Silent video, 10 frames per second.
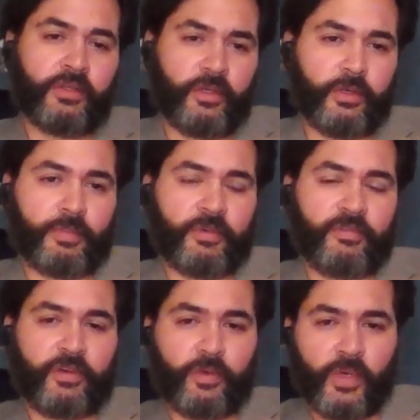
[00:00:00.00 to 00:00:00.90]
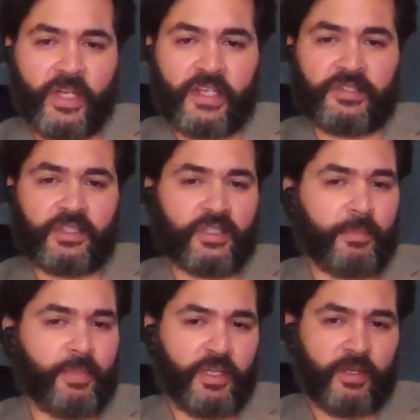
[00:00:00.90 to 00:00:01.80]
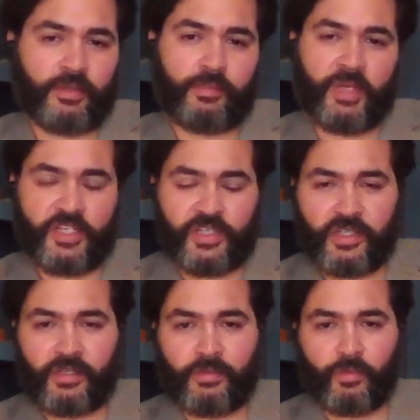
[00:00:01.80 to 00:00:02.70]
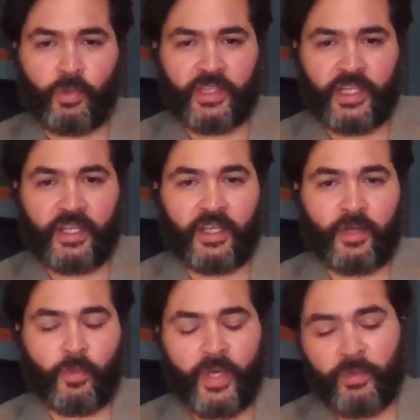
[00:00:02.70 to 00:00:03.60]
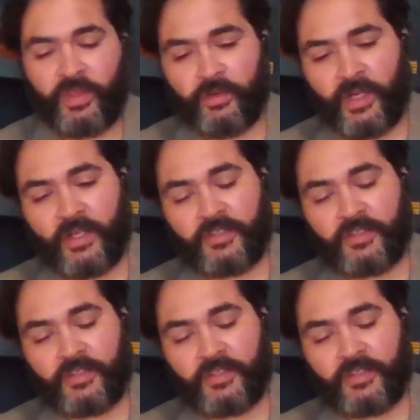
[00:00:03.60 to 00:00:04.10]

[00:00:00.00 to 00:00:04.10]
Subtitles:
little preferred ways, and depending on the patient and what they can get away with or not.